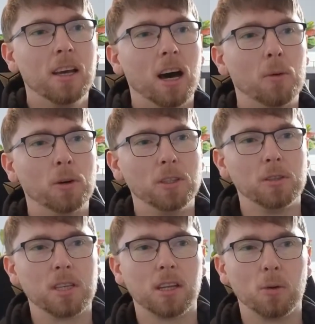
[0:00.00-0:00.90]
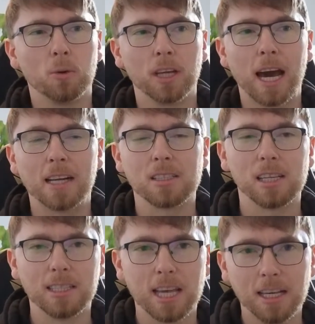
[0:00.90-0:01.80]
I want you to know what it
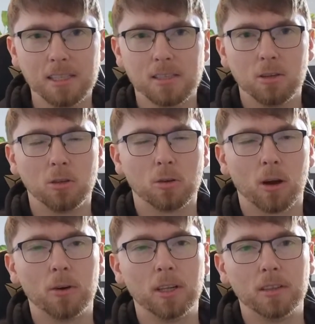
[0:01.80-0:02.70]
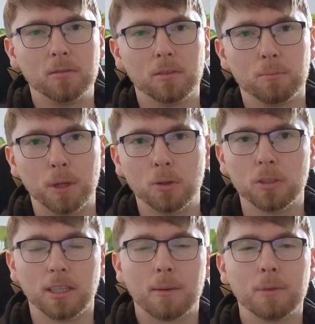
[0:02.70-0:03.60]
actually takes to grow and build
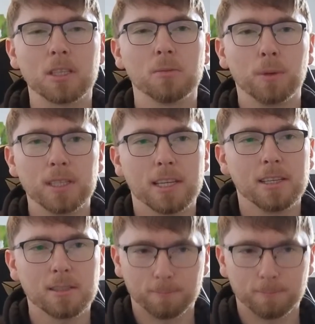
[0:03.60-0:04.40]
an Amazon business.